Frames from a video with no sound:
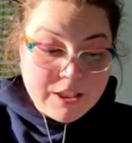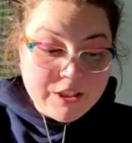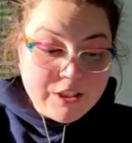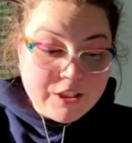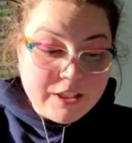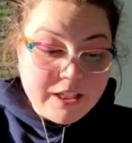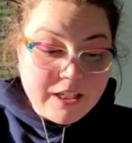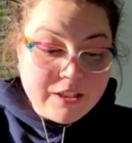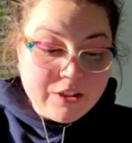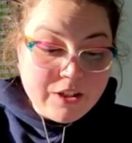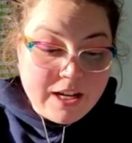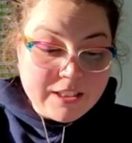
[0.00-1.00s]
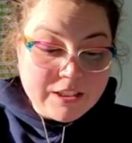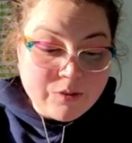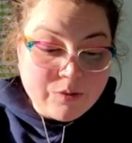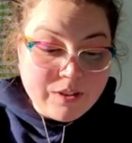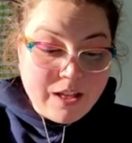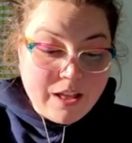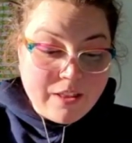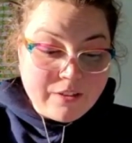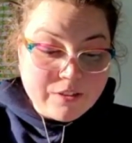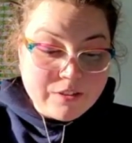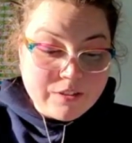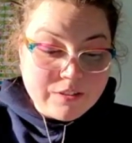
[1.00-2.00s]
during interactions with
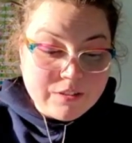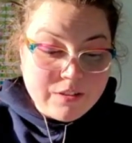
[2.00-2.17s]
others.